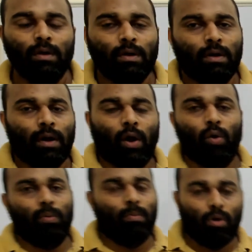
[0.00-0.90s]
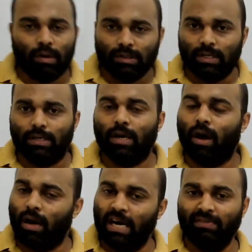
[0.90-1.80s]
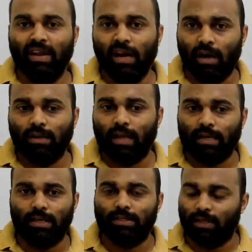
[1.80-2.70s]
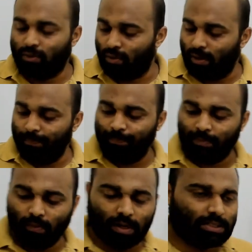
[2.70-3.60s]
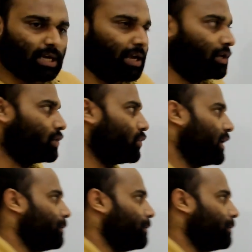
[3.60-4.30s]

Now more result. Already we learned that result only. What is sine 2A?